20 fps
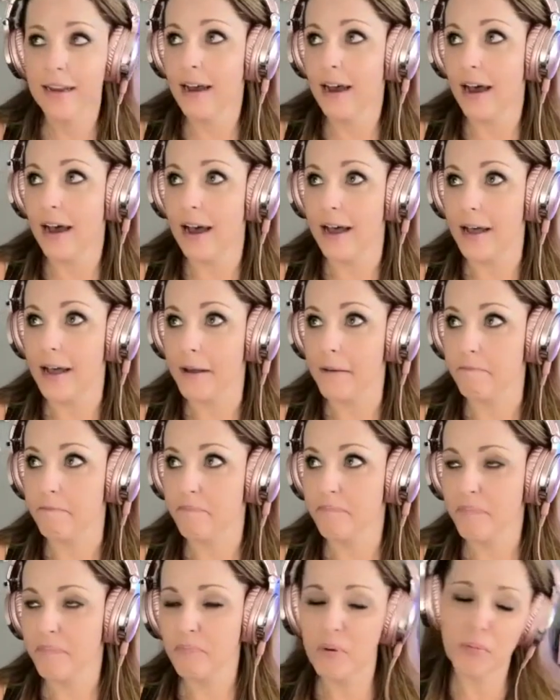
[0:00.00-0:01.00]
Um,
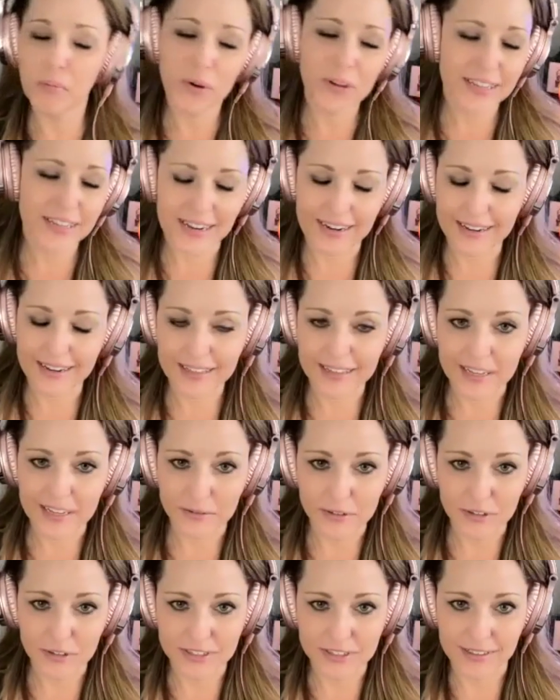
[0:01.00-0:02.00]
but more than anything, it
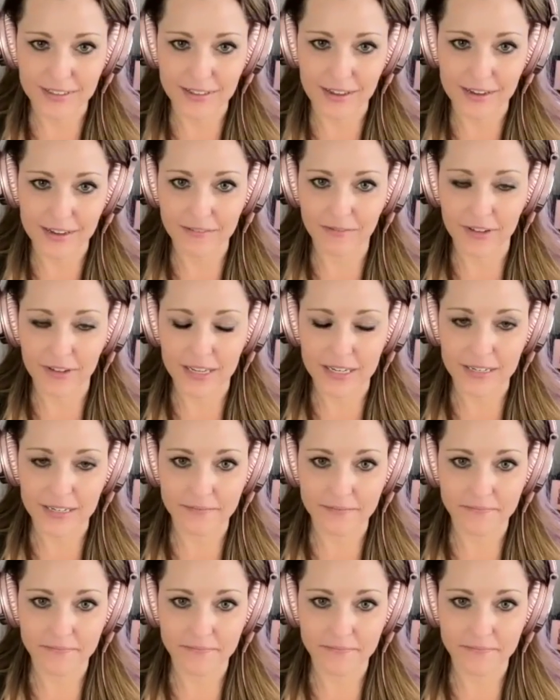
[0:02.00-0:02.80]
was just a lot of fun.